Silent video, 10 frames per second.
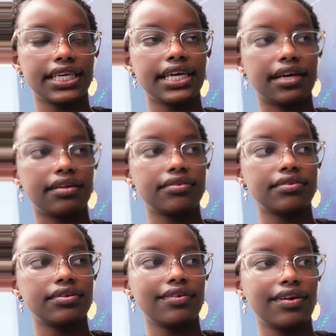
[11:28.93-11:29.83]
Yeah.
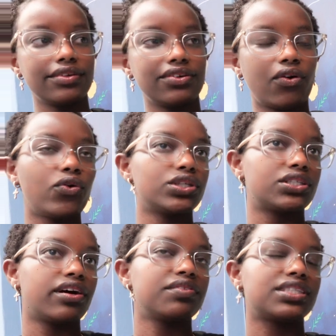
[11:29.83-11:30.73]
Oh,
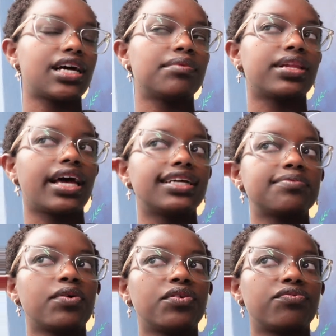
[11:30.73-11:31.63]
so every time they
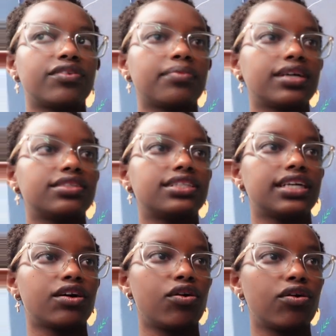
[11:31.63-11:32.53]
ask me where you're from, I could
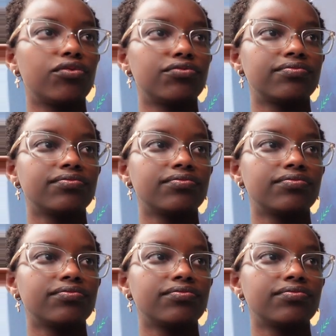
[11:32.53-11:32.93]
say Congo?